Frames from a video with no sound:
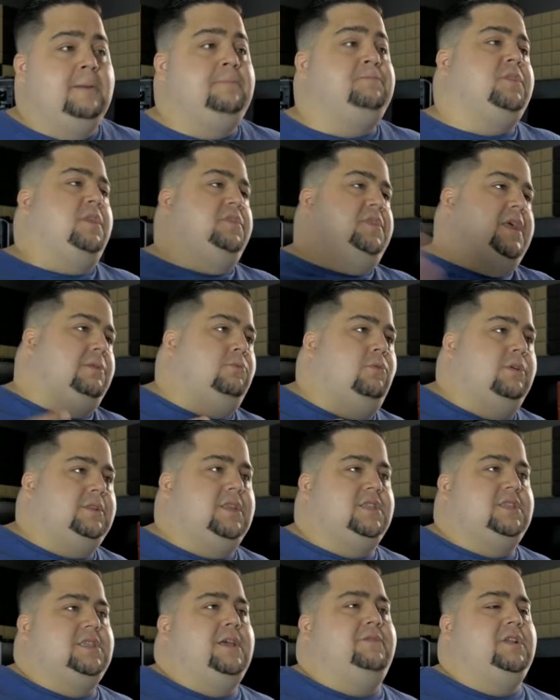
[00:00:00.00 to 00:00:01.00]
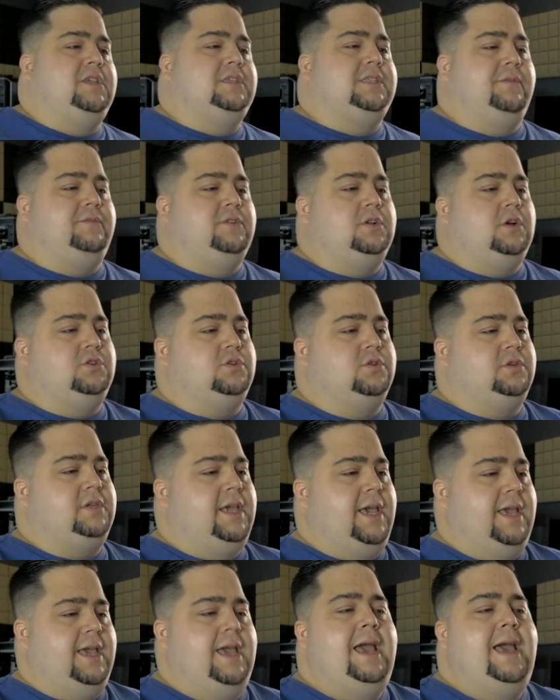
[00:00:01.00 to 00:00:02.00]
than what the
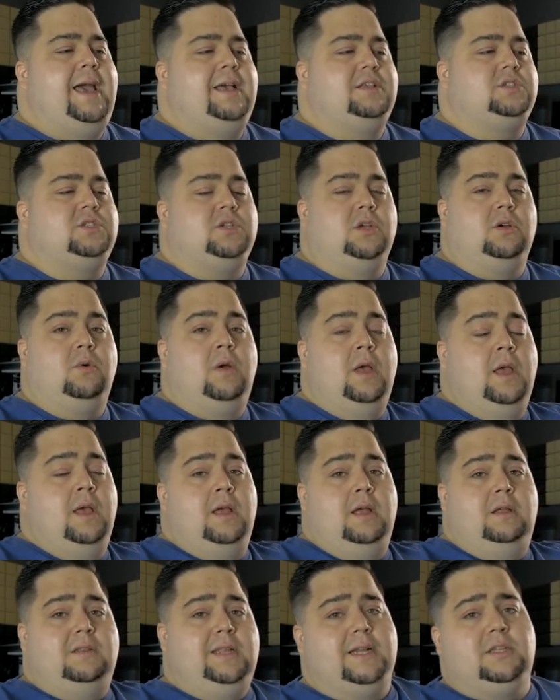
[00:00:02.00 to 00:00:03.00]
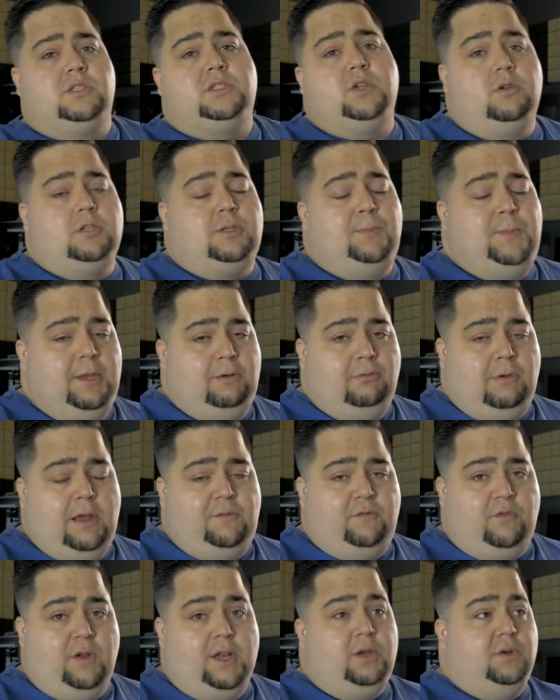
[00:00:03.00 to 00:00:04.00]
7700K has. So that is going to be great
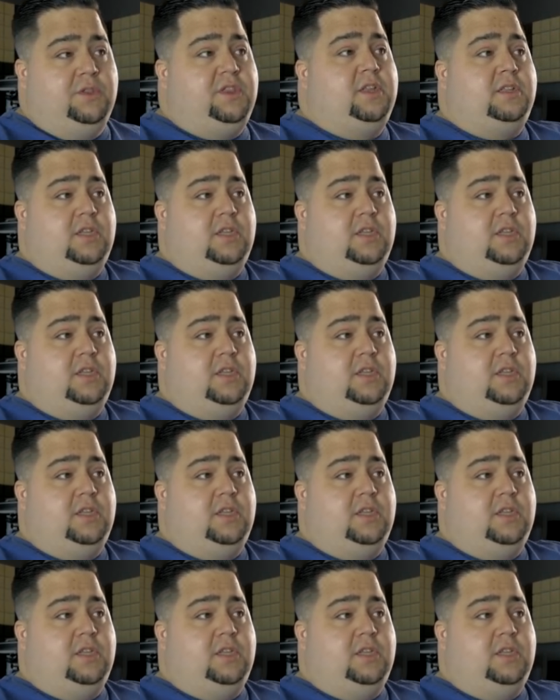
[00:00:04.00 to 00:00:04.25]
for anyone that